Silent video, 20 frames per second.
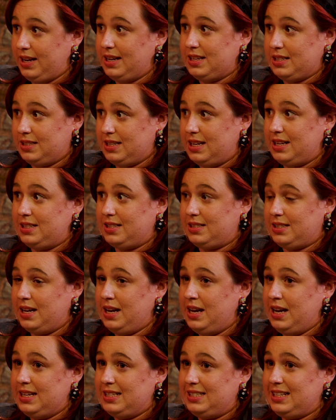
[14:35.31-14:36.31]
It's
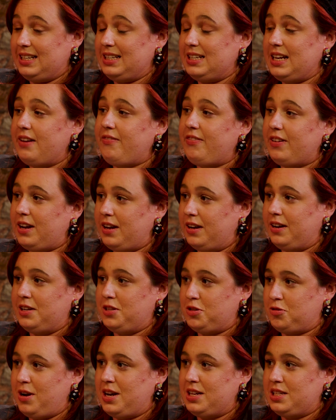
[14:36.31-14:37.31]
significantly
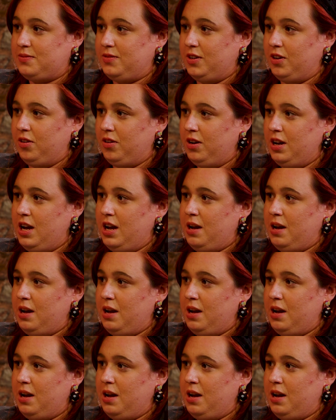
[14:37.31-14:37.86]
stressful.